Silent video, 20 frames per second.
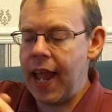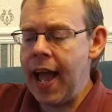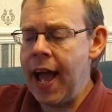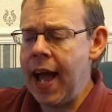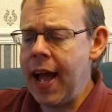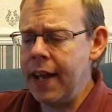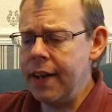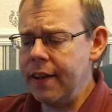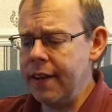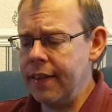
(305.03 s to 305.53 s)

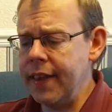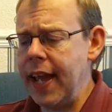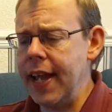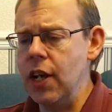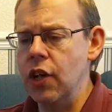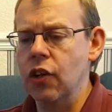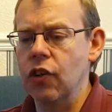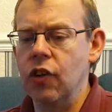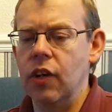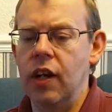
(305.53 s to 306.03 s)
And they
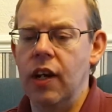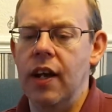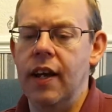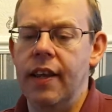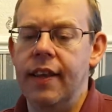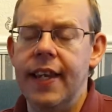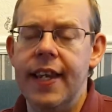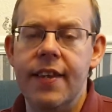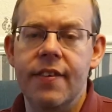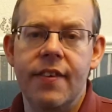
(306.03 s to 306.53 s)
look
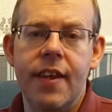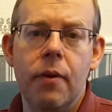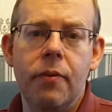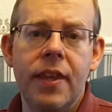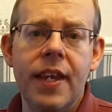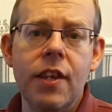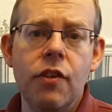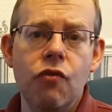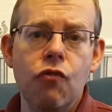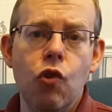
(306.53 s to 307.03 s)
like these. Now,
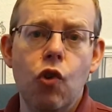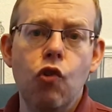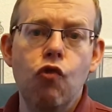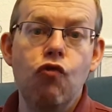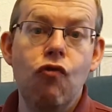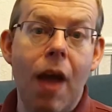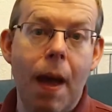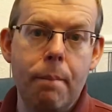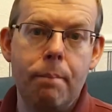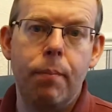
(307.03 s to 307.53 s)
these are all
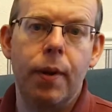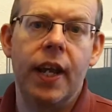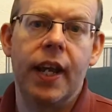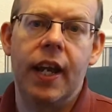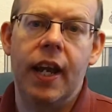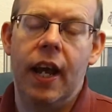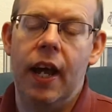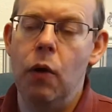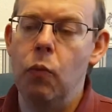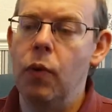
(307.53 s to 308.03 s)

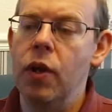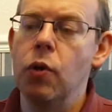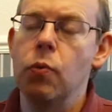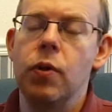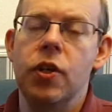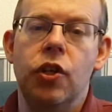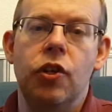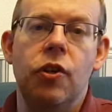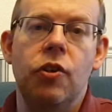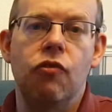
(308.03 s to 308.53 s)
replica. We
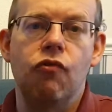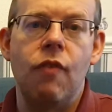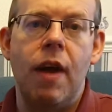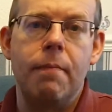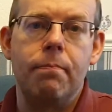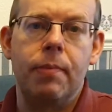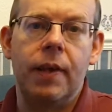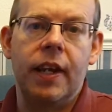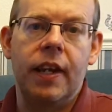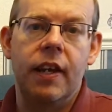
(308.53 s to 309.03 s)
always use
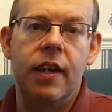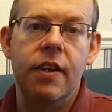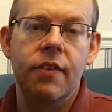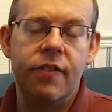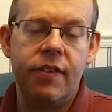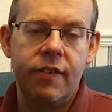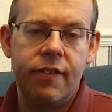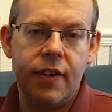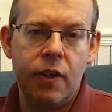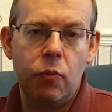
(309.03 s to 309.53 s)
replicas
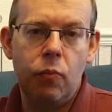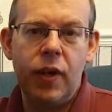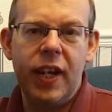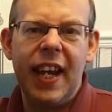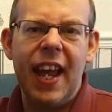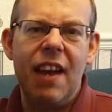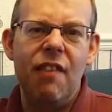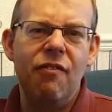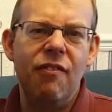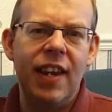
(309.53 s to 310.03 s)
until we
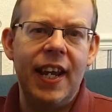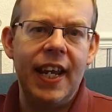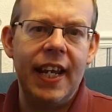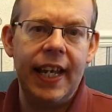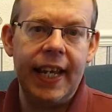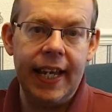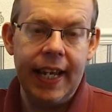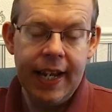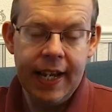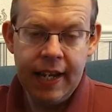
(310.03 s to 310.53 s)
get
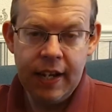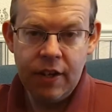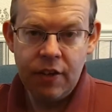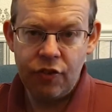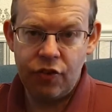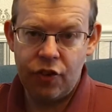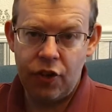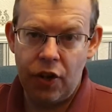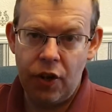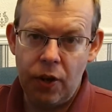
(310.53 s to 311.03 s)
really
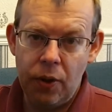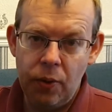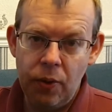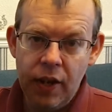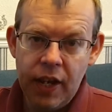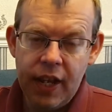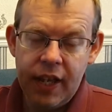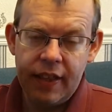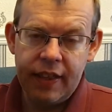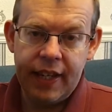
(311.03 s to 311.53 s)
to
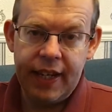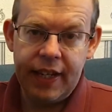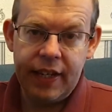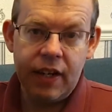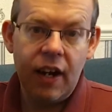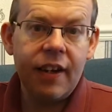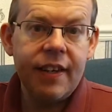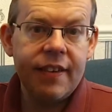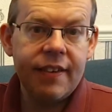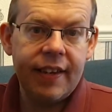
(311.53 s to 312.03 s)
the
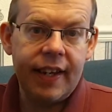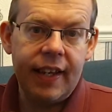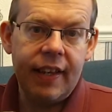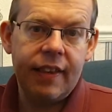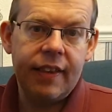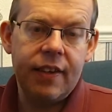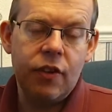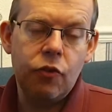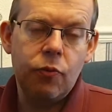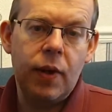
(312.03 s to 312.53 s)

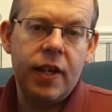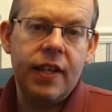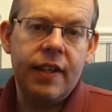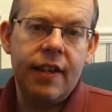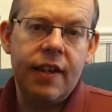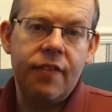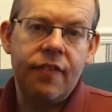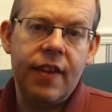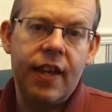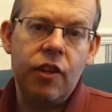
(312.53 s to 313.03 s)
19th and
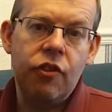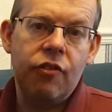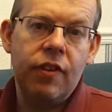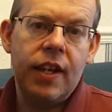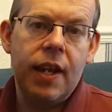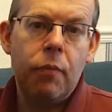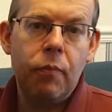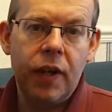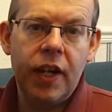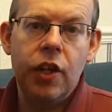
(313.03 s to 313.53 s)
20th century,
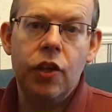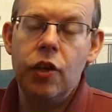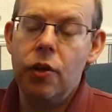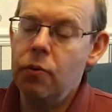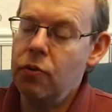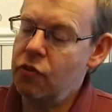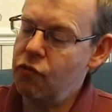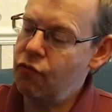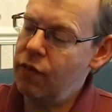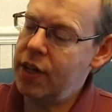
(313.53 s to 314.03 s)
and then we can
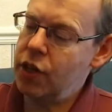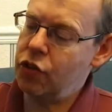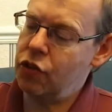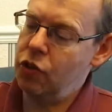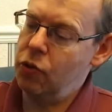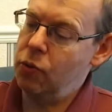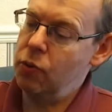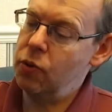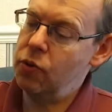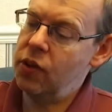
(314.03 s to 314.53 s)
use
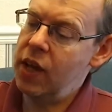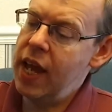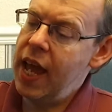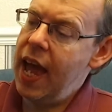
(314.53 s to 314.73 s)
originals.